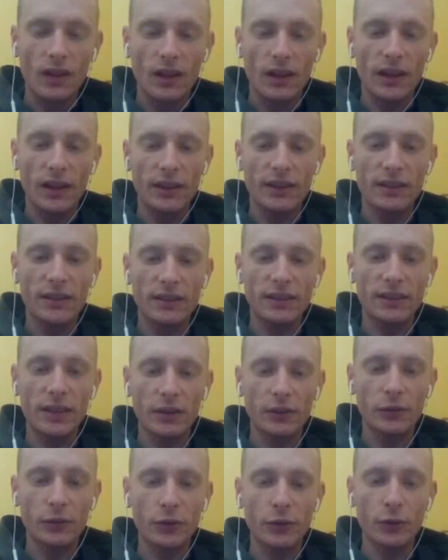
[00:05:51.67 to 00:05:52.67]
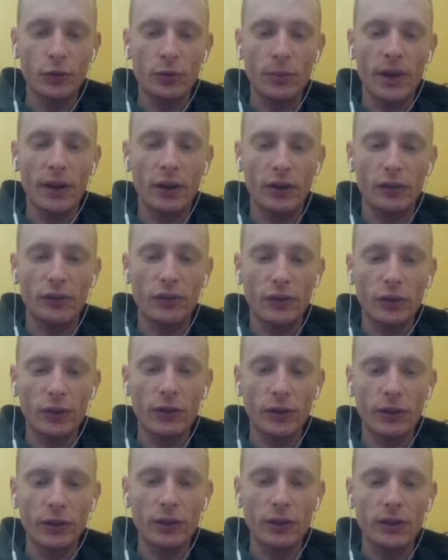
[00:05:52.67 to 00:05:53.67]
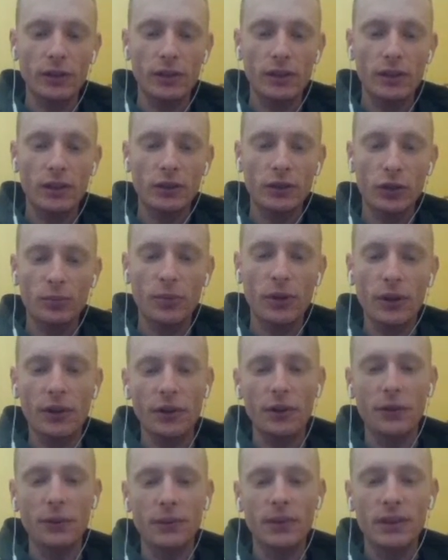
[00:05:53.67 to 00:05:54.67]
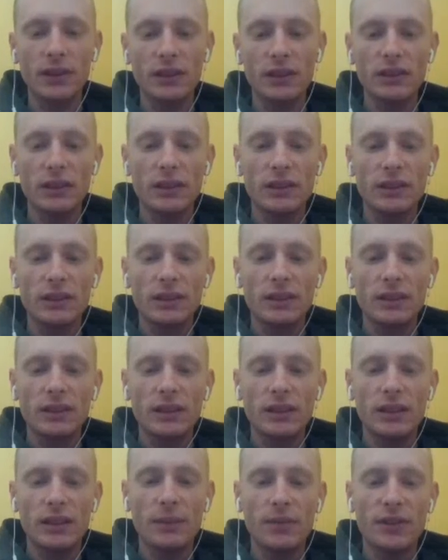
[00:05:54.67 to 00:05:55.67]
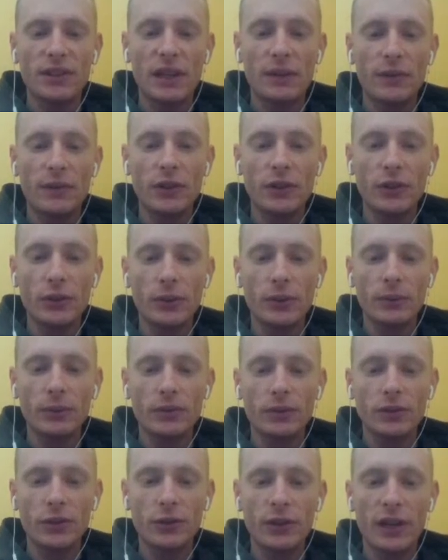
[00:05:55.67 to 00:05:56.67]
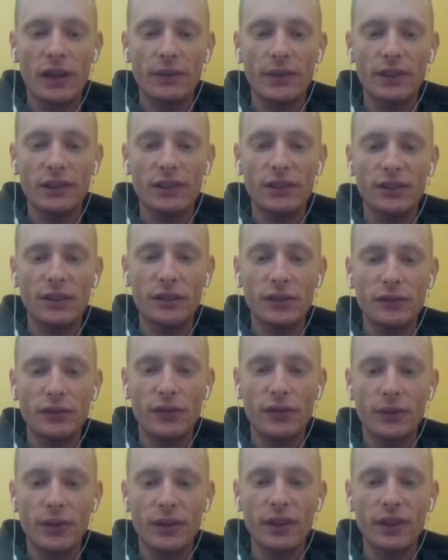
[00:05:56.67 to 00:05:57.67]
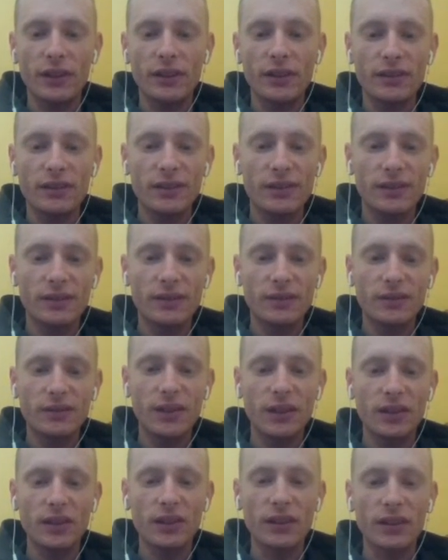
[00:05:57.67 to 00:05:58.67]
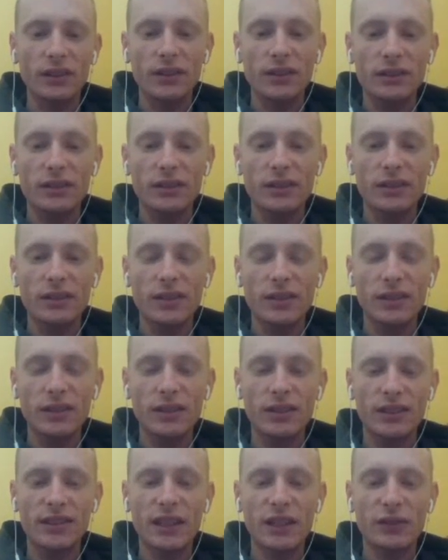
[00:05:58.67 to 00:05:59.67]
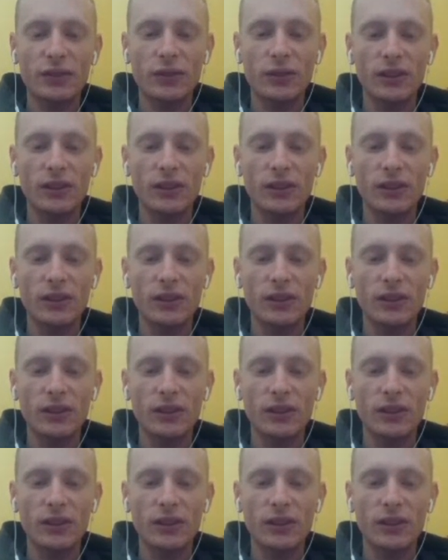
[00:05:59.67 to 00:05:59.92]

And this is another tutorial battle for Adult Mario. Um, this time you do 2 damage instead of 3 with a successful